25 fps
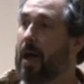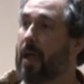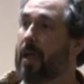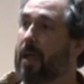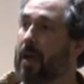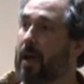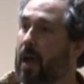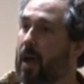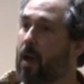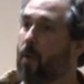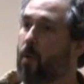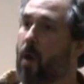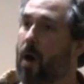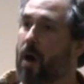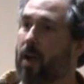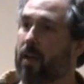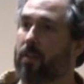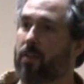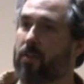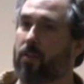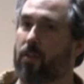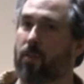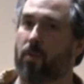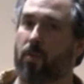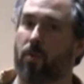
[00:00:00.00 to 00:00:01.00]
I, I
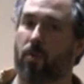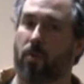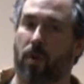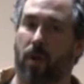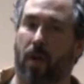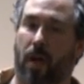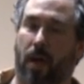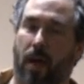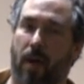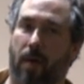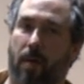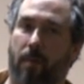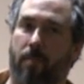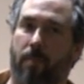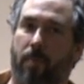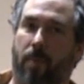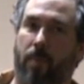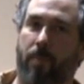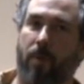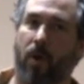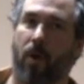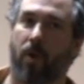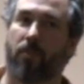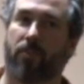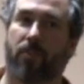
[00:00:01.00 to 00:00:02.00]
want to uh,
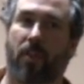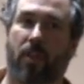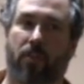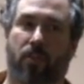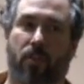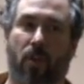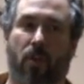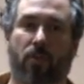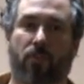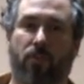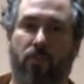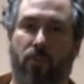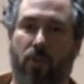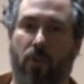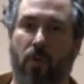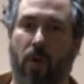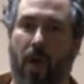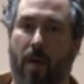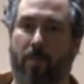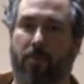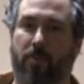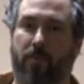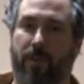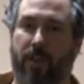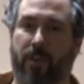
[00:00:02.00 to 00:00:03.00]
pose that those
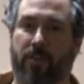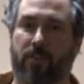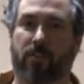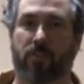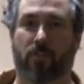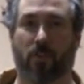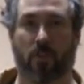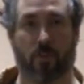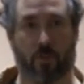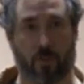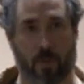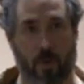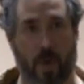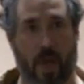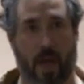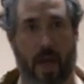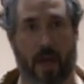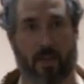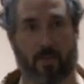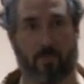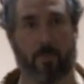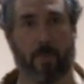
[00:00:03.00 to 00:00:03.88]
two observations, those two